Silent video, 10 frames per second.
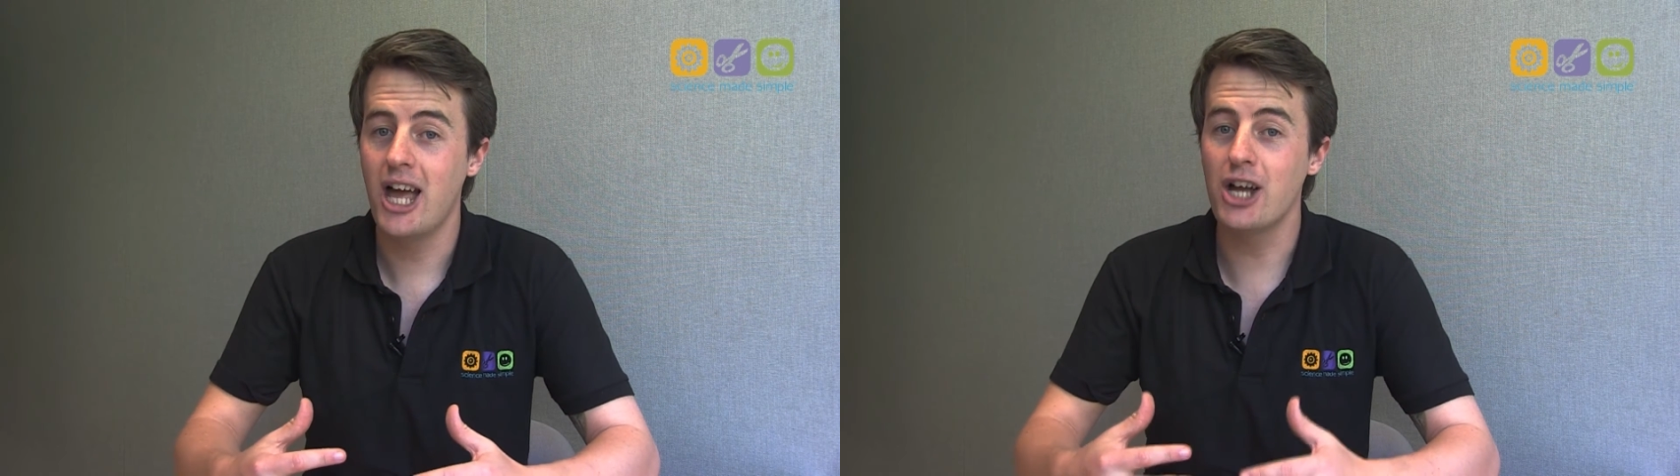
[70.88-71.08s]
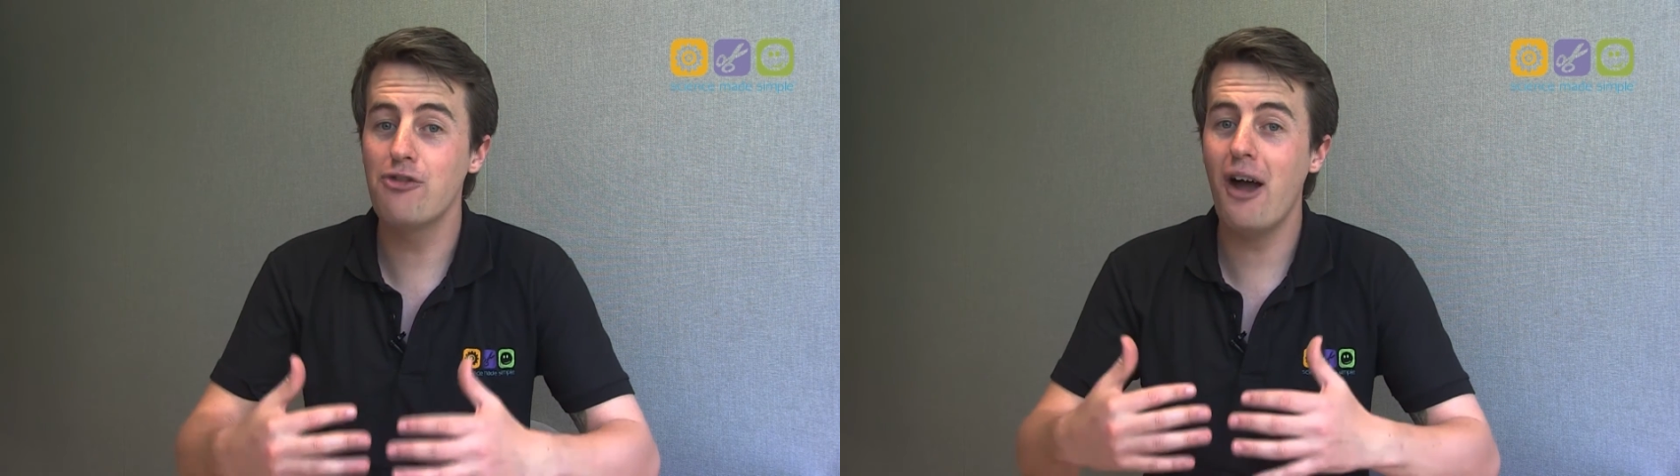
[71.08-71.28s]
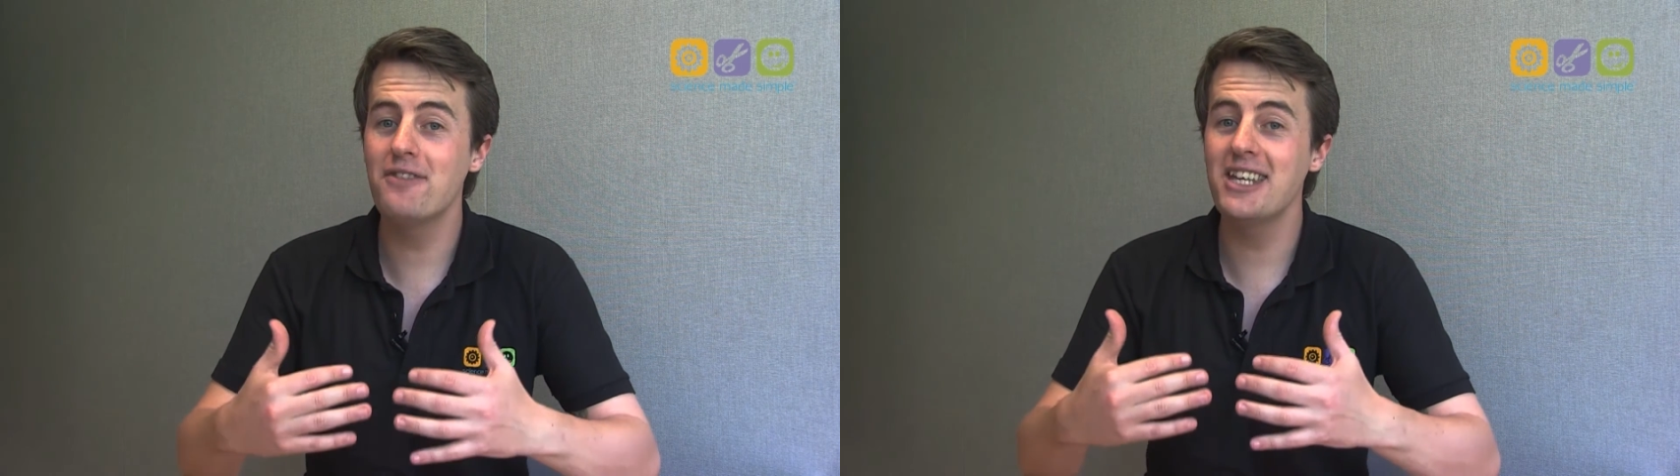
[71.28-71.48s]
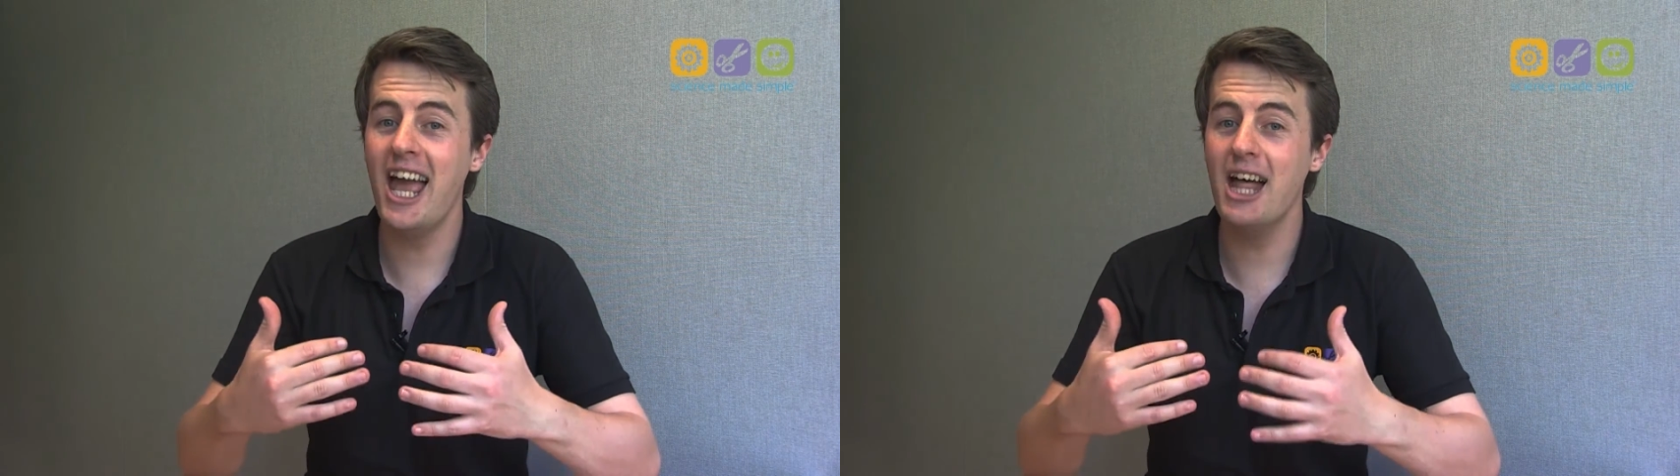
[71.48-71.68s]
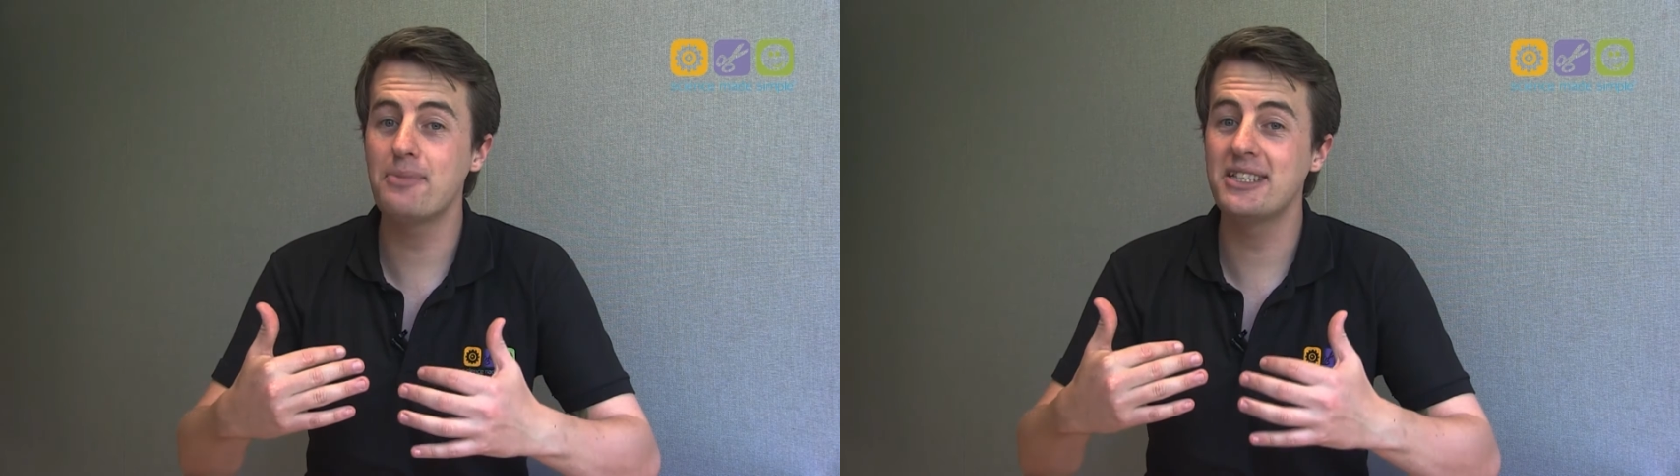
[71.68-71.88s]
and gravity
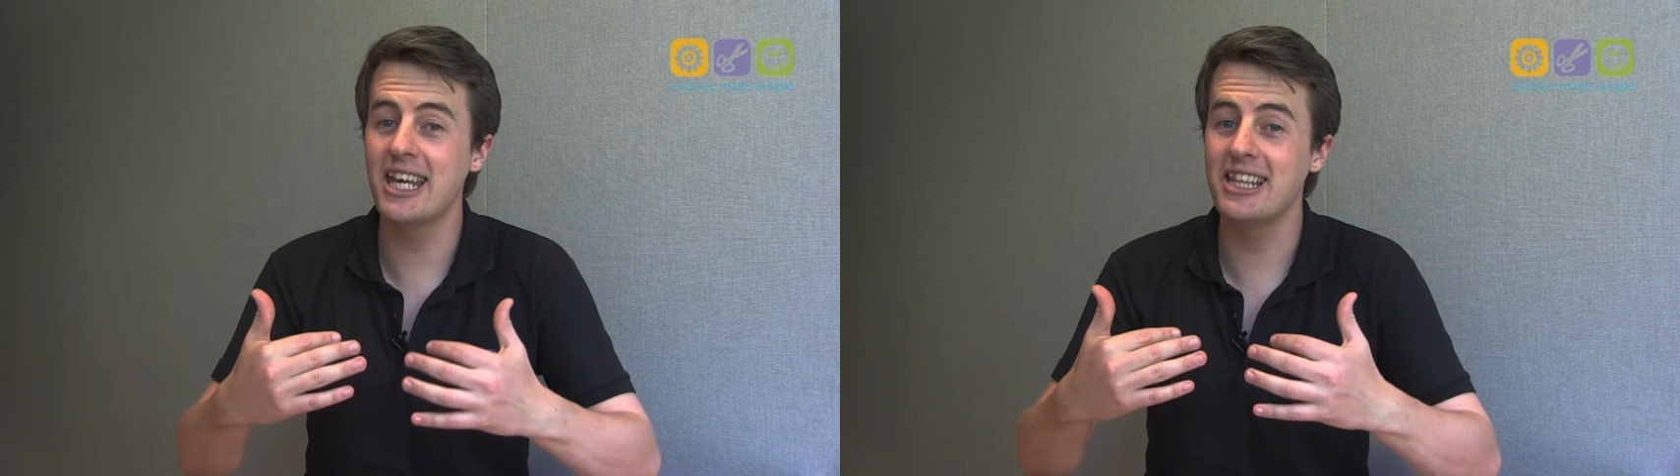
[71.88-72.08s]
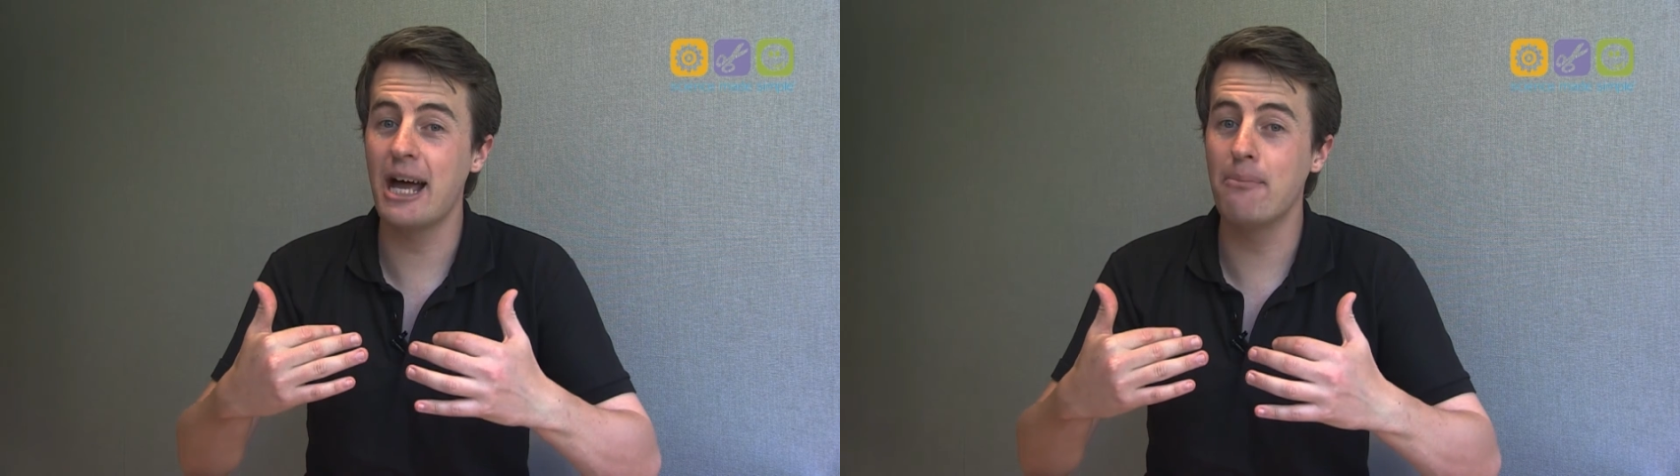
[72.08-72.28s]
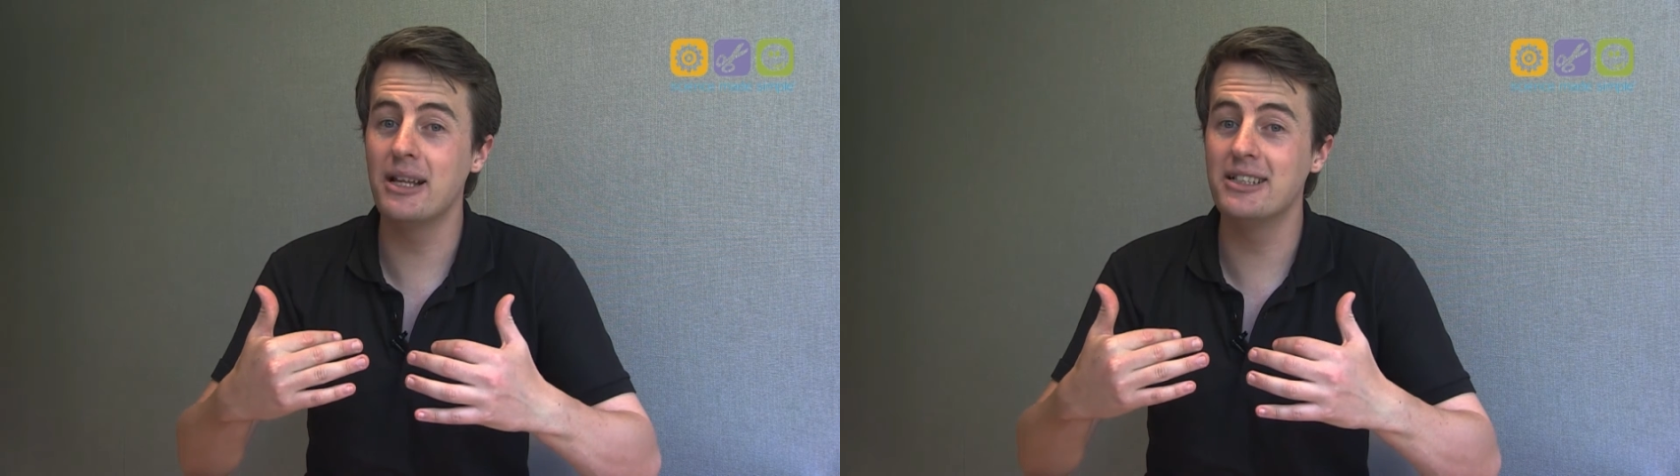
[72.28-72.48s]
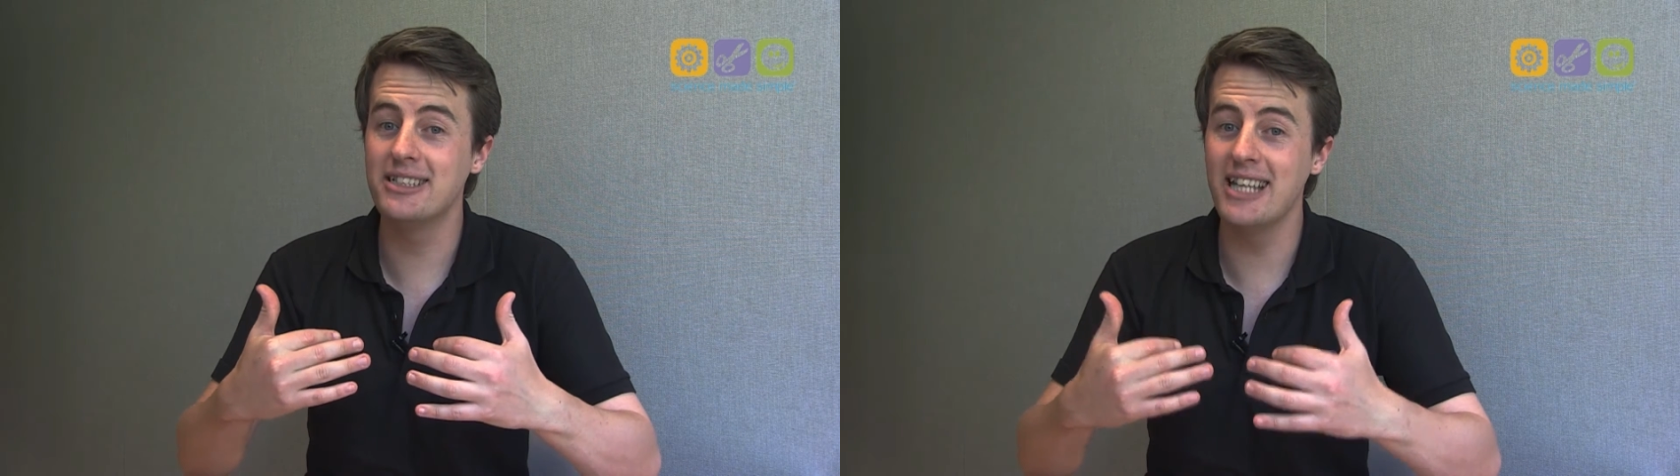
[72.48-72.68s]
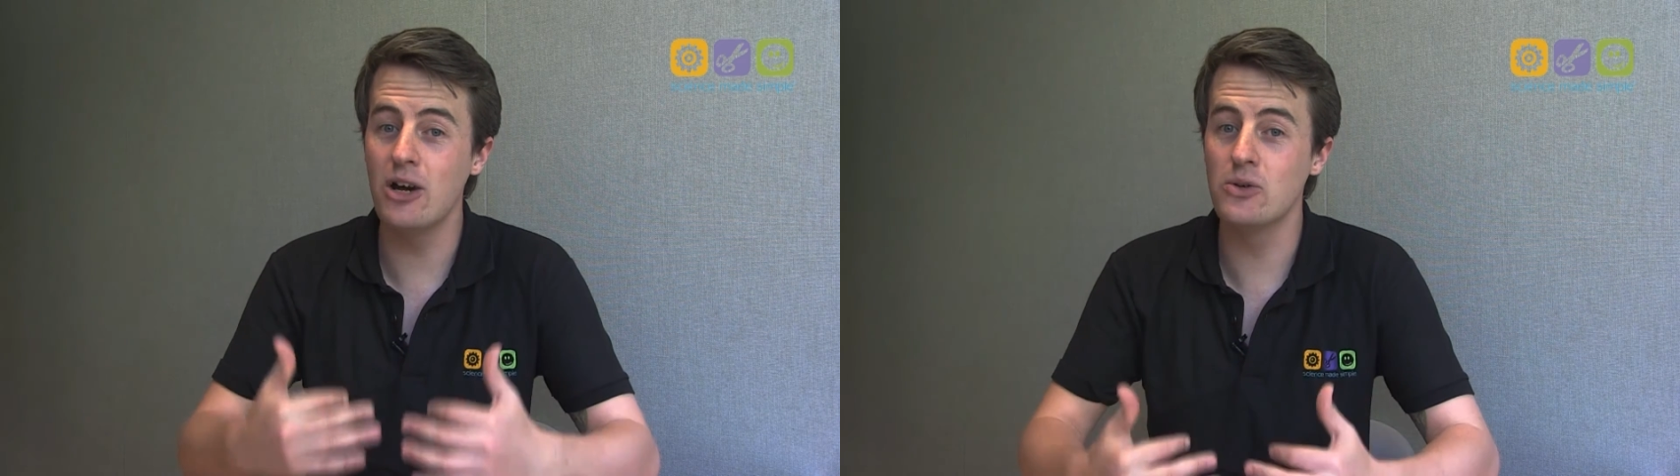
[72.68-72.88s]
helps take that blood
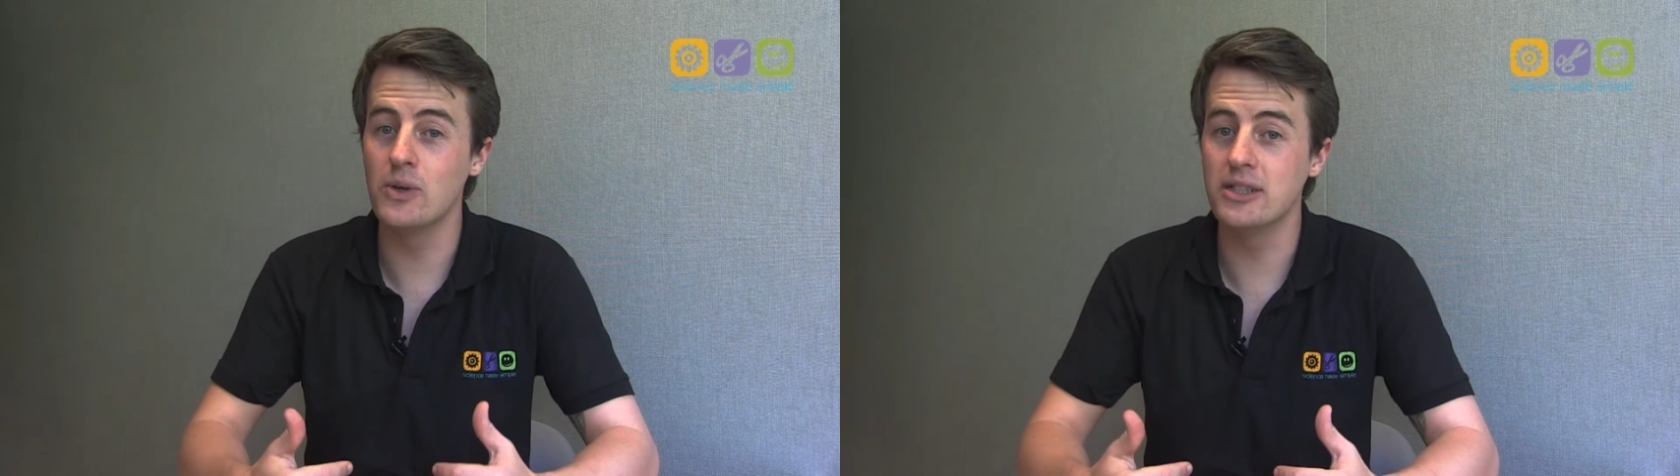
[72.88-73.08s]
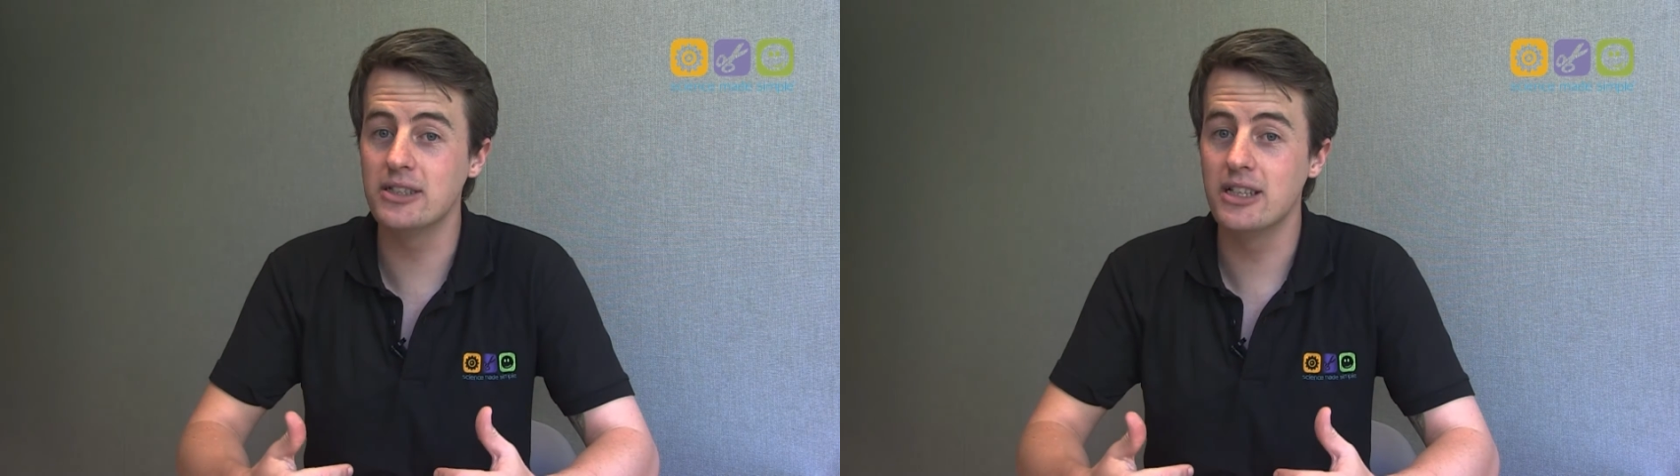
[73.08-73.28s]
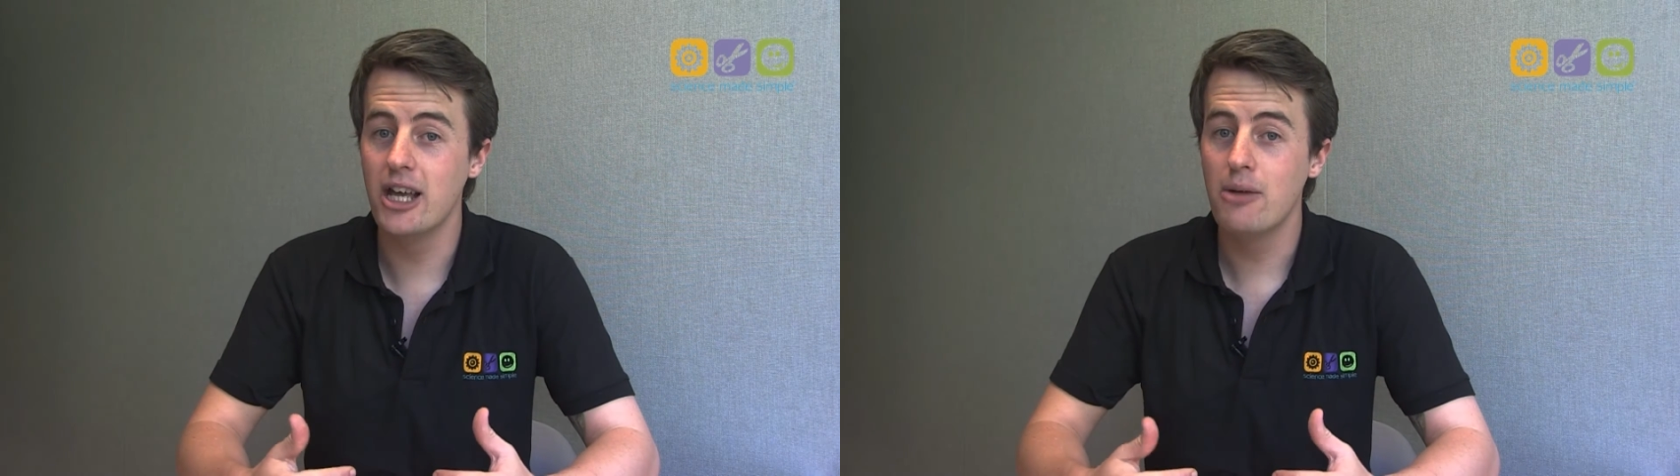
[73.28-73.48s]
downwards,